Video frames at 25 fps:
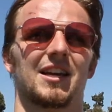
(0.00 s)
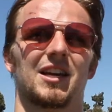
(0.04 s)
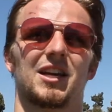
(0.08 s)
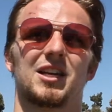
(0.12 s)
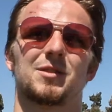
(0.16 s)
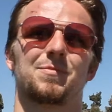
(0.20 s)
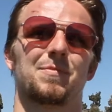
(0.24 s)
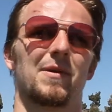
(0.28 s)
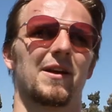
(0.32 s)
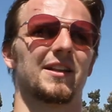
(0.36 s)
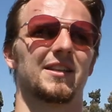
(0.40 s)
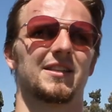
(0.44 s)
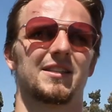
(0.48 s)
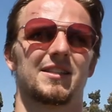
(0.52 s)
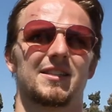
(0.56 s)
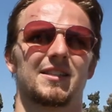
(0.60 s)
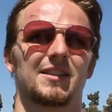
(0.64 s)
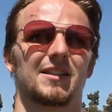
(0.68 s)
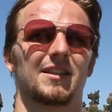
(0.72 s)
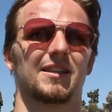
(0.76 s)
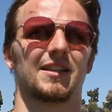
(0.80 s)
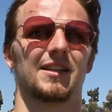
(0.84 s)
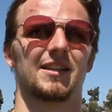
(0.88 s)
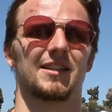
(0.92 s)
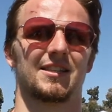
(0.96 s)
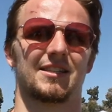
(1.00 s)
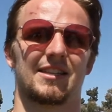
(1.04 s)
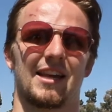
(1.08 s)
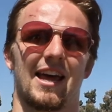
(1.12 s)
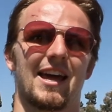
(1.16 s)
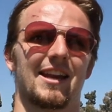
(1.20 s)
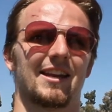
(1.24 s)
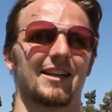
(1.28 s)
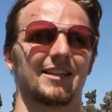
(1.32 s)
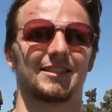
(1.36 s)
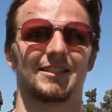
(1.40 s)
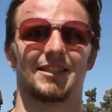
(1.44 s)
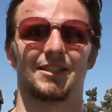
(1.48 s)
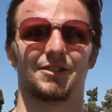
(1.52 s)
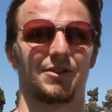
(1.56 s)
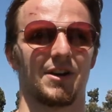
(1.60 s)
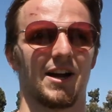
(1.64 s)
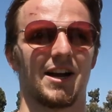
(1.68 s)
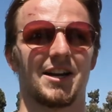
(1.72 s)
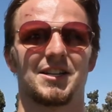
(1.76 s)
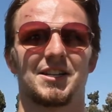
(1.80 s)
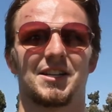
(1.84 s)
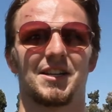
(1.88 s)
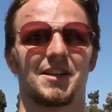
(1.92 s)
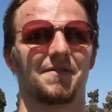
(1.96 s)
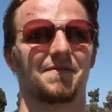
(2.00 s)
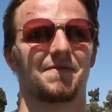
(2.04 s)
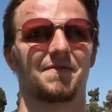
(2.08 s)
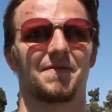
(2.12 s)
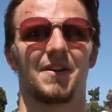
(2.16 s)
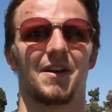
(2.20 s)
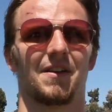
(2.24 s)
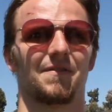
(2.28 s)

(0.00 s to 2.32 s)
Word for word: the expense, the sadness, the tragedy of,